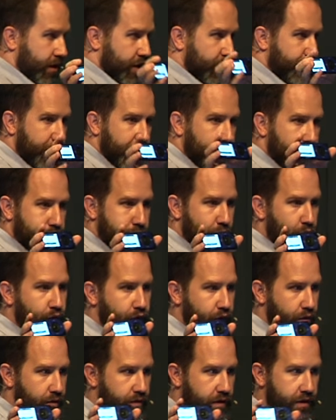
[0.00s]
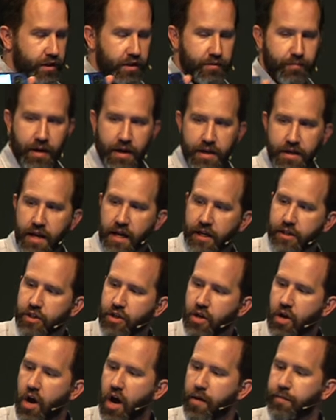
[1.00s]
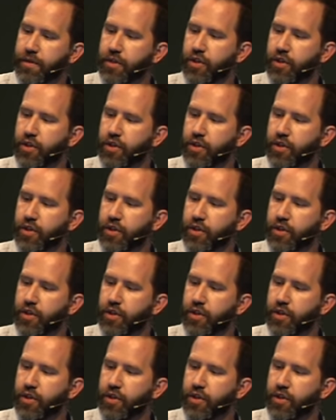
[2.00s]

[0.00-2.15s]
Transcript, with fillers: This speaks Bluetooth. This is my Dexcom.